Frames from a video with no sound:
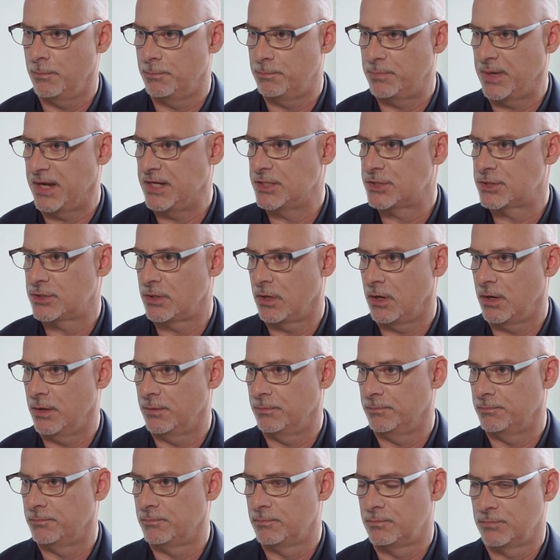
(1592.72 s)
based
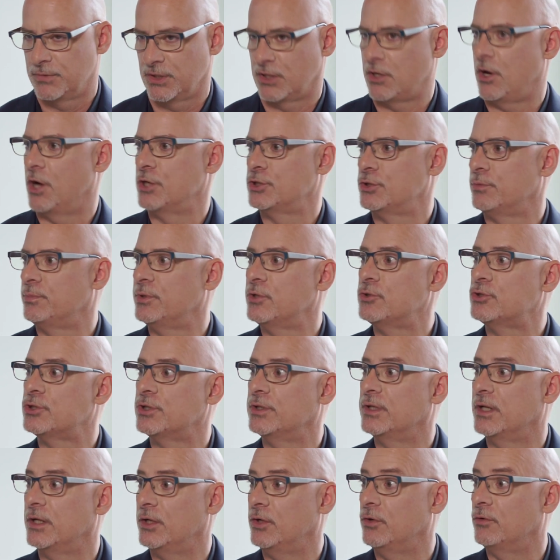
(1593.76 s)
on the
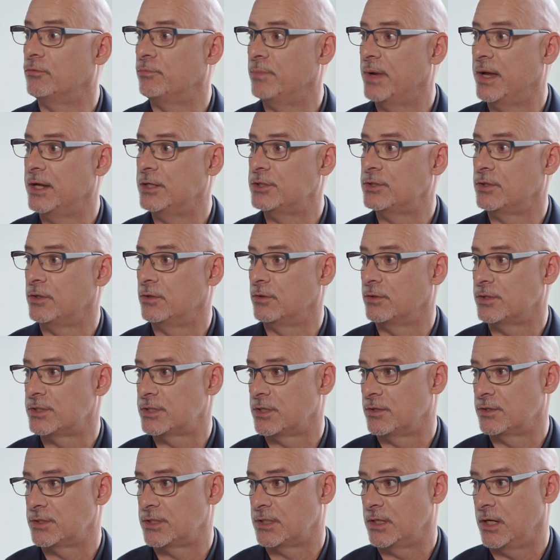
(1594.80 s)
contribution that you've made to your
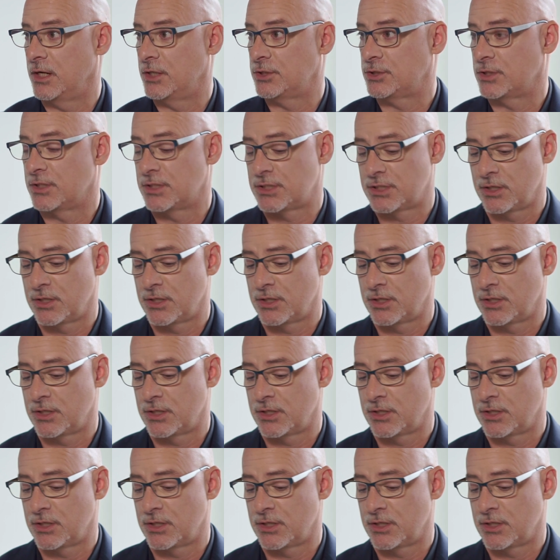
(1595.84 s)
association.